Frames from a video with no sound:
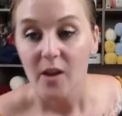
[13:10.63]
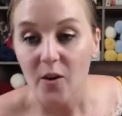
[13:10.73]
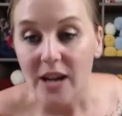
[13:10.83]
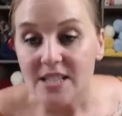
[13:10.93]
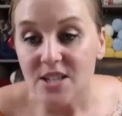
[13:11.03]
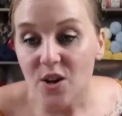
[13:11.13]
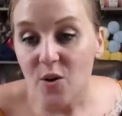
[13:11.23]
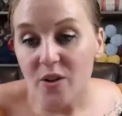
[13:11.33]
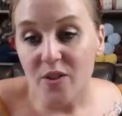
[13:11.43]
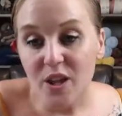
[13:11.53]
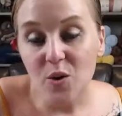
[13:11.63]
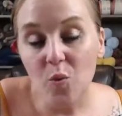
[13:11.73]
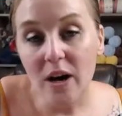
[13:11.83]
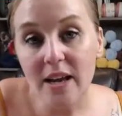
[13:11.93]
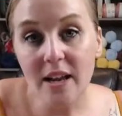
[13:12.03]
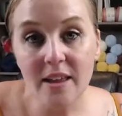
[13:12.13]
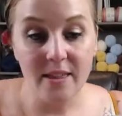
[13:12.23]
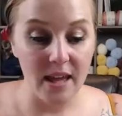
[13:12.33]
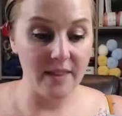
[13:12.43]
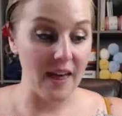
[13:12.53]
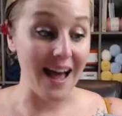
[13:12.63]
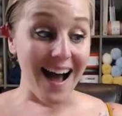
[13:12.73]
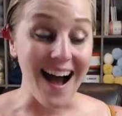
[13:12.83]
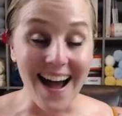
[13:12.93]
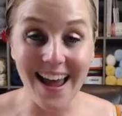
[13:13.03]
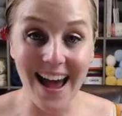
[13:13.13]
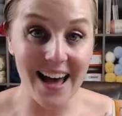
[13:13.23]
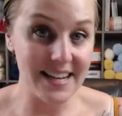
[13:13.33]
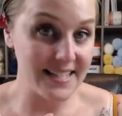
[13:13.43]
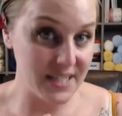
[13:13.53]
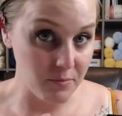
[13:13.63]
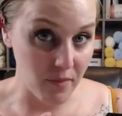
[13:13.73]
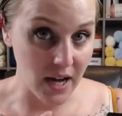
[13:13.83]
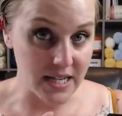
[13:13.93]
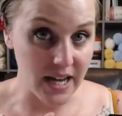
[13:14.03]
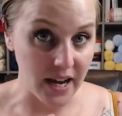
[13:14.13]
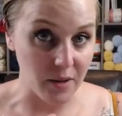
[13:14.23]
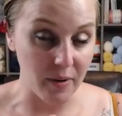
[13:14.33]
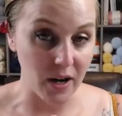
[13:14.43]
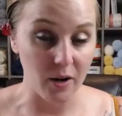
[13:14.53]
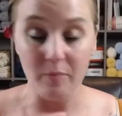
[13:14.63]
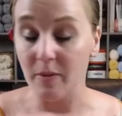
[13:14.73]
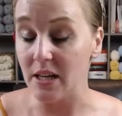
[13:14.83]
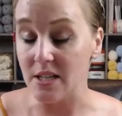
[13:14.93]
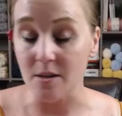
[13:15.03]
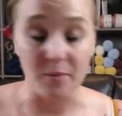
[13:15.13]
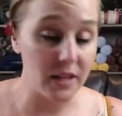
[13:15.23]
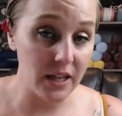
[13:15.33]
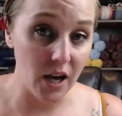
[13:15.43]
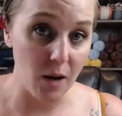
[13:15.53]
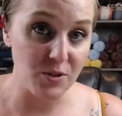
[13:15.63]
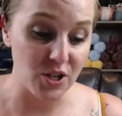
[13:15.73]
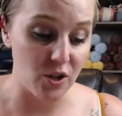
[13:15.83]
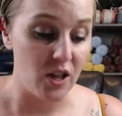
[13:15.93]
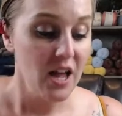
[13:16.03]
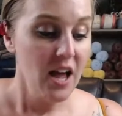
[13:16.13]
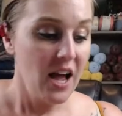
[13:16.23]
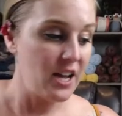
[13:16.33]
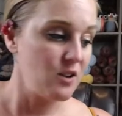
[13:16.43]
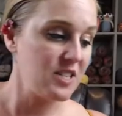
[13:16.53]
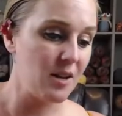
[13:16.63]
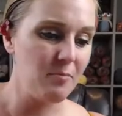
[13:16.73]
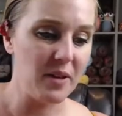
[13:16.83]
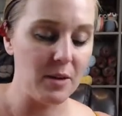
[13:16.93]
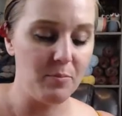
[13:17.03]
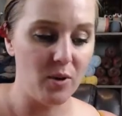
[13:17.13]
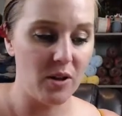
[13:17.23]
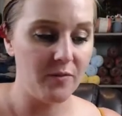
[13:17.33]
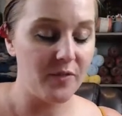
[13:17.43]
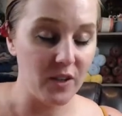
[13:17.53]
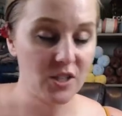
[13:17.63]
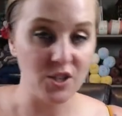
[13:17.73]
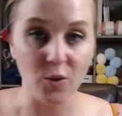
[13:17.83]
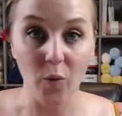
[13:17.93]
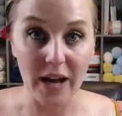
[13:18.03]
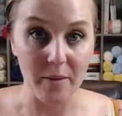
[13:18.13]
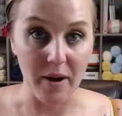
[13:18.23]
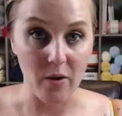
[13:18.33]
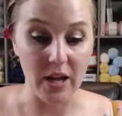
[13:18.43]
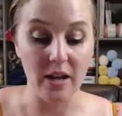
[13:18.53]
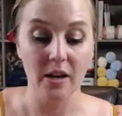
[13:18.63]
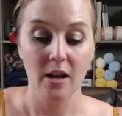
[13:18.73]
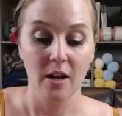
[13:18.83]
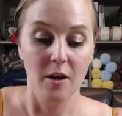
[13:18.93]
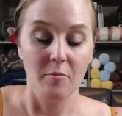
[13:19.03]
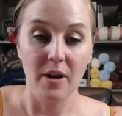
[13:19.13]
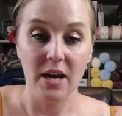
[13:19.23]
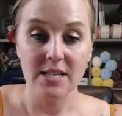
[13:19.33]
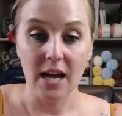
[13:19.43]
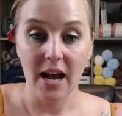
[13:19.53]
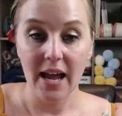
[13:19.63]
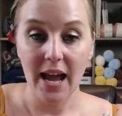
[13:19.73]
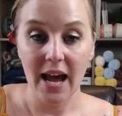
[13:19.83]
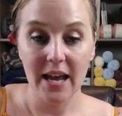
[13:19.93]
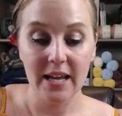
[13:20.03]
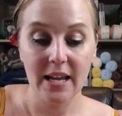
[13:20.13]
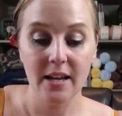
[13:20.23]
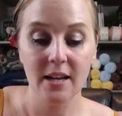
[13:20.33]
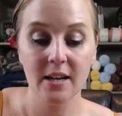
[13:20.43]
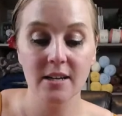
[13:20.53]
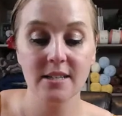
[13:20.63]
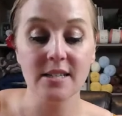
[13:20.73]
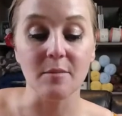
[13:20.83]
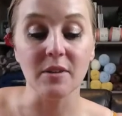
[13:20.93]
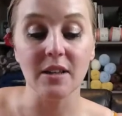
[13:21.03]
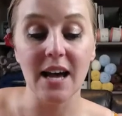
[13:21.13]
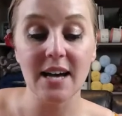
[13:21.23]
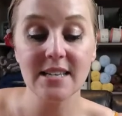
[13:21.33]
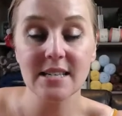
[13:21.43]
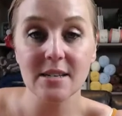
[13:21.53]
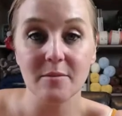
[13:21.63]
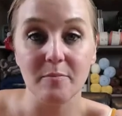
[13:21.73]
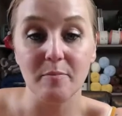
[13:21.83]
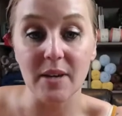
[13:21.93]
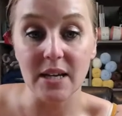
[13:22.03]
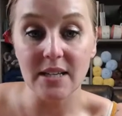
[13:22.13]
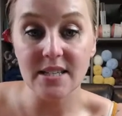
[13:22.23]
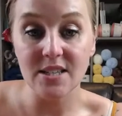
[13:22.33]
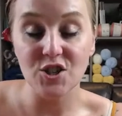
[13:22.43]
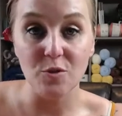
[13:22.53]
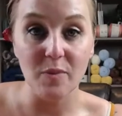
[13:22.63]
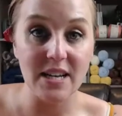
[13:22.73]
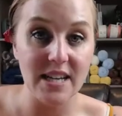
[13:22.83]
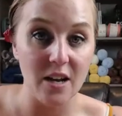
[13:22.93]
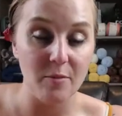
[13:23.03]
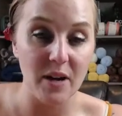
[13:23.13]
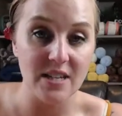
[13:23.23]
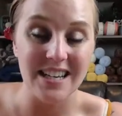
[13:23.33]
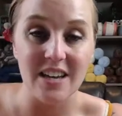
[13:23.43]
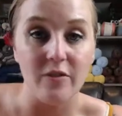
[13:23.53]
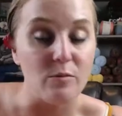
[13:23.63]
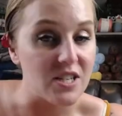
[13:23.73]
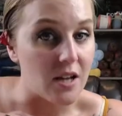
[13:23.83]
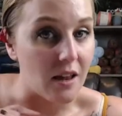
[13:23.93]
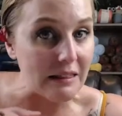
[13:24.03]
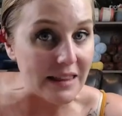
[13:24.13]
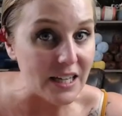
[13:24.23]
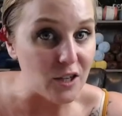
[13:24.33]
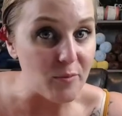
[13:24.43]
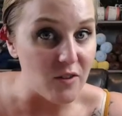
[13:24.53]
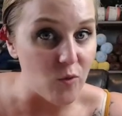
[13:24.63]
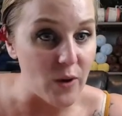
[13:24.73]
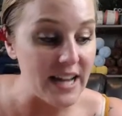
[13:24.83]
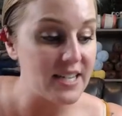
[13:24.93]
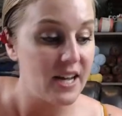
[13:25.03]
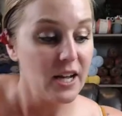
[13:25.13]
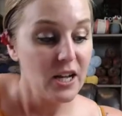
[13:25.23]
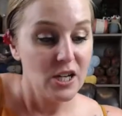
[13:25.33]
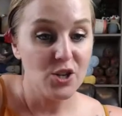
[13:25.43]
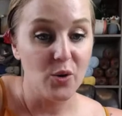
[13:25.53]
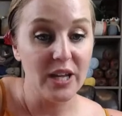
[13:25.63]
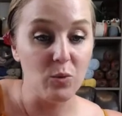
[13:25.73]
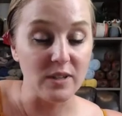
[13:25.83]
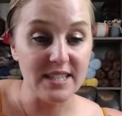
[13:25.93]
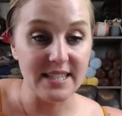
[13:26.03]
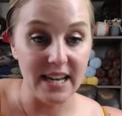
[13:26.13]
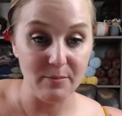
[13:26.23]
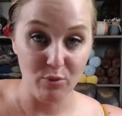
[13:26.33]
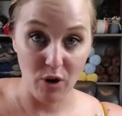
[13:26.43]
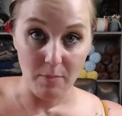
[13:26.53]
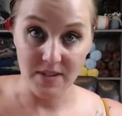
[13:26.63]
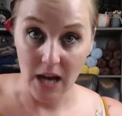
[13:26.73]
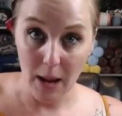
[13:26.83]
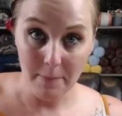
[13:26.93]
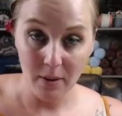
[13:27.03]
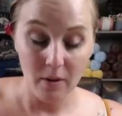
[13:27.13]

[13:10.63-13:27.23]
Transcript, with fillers: Okay, so the one thing that I added to my teddy bear, but it's completely optional. I know some people feel a certain way about it, but I added some glass beads to my teddy bear to give him just a little bit of weight so he will sit propped up.